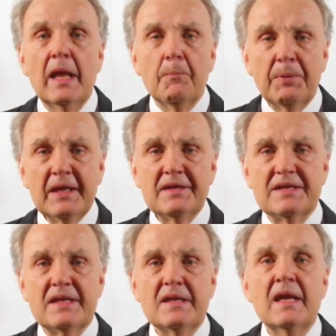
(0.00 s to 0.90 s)

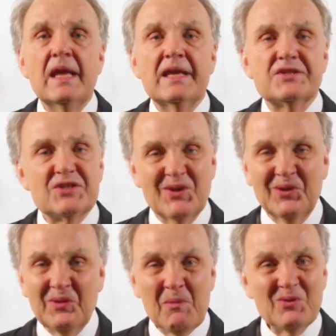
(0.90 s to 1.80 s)
PD is still
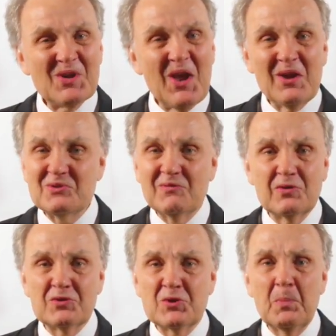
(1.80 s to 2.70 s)
the most
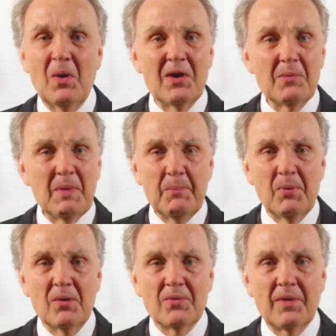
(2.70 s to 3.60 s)
controversial part of my
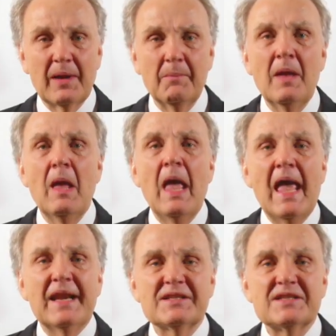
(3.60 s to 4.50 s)
program,
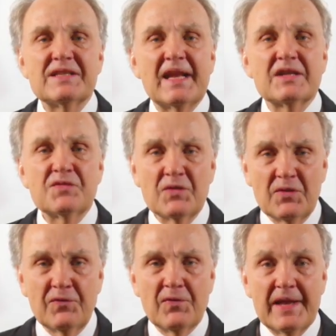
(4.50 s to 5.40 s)
and it stands for the
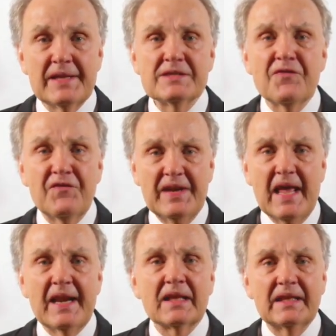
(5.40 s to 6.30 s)
phrase
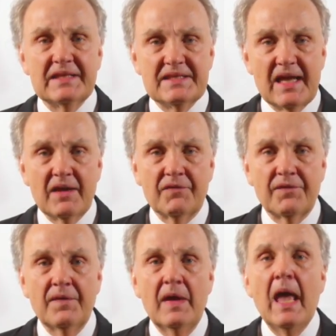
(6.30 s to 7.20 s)
phonetically
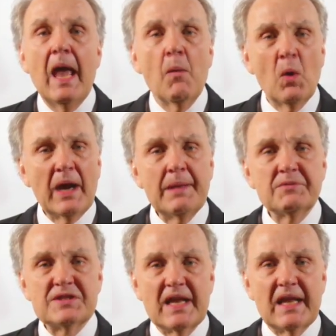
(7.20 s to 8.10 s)
deaf. And what I'm
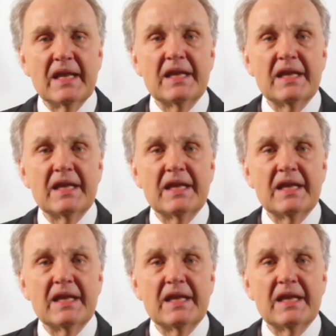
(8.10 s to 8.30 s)
saying